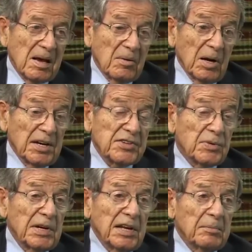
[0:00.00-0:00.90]
Well, it's
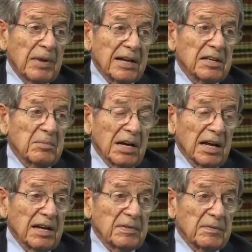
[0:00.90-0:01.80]
really impacted my
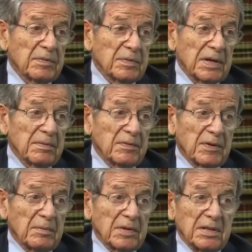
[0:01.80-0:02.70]
life, and, and
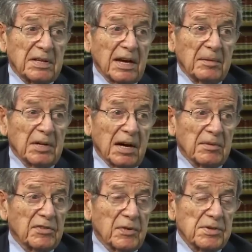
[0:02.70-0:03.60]
from the time that I
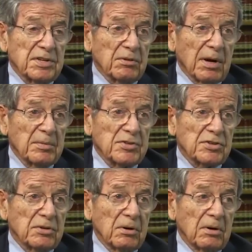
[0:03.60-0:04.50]
was first in grammar
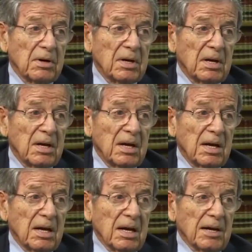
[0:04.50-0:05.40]
school,
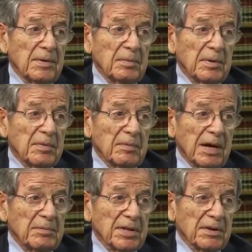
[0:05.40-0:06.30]
I remember
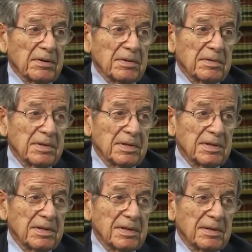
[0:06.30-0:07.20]
my mother,
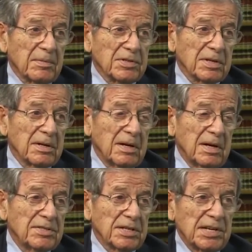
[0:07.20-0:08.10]
It was a
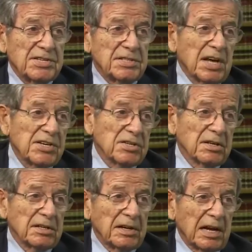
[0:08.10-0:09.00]
solicitation
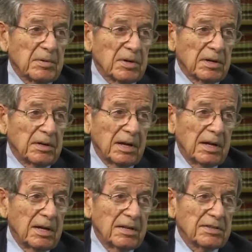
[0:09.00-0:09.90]
in the neighborhood.
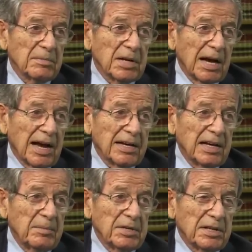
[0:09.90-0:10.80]
Some guy
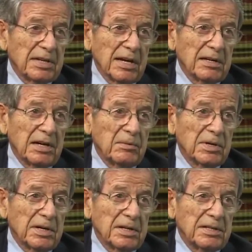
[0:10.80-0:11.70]
came into town and he
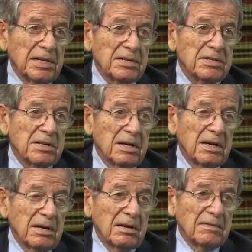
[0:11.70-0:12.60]
wanted to teach
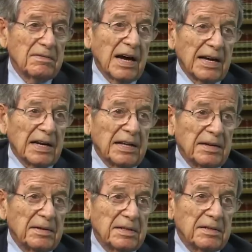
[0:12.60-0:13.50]

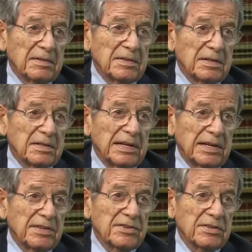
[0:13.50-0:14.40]
violin to
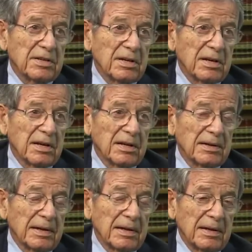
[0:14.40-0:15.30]
kids,
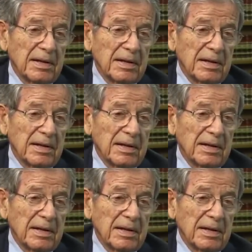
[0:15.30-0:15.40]
and uh,